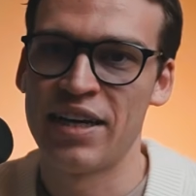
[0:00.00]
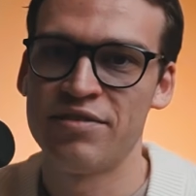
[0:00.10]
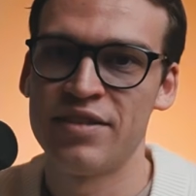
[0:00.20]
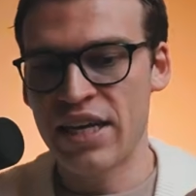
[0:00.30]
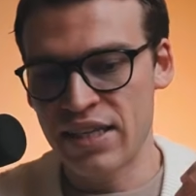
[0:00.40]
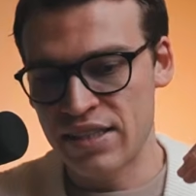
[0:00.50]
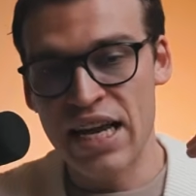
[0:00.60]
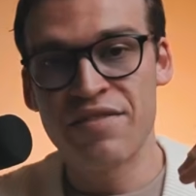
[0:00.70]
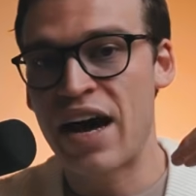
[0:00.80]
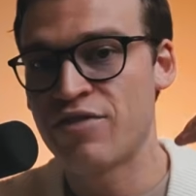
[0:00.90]
I'd have to hit
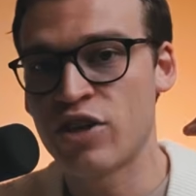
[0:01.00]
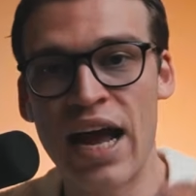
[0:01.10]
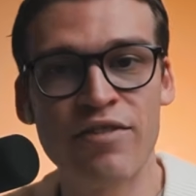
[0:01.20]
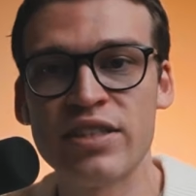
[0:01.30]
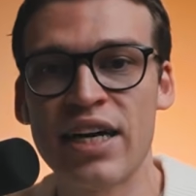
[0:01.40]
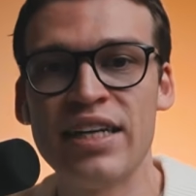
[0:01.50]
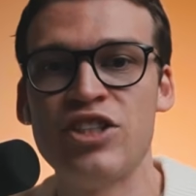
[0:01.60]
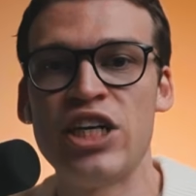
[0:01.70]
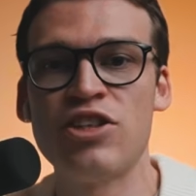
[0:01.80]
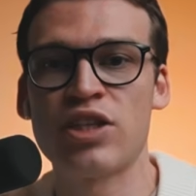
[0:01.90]
save after every tiny
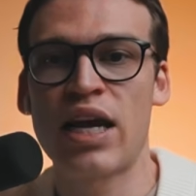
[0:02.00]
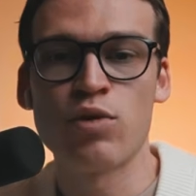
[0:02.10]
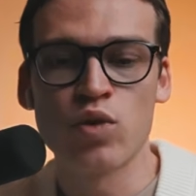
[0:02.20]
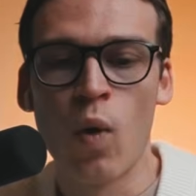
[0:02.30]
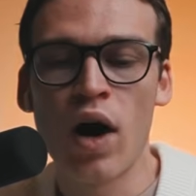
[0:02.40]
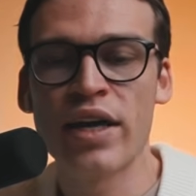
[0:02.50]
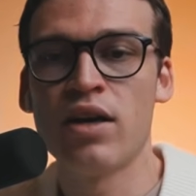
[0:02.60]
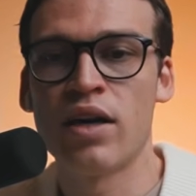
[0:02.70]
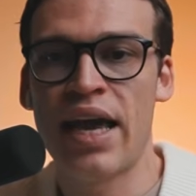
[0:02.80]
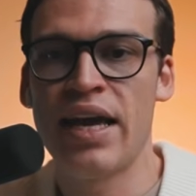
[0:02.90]
change like I was
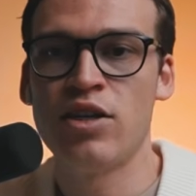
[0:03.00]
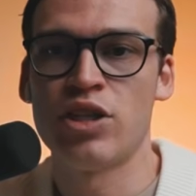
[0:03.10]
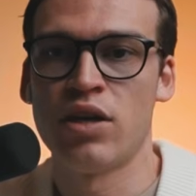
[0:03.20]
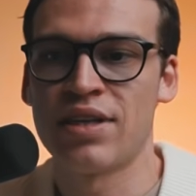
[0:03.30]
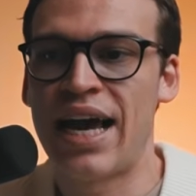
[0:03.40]
walking on eggshells.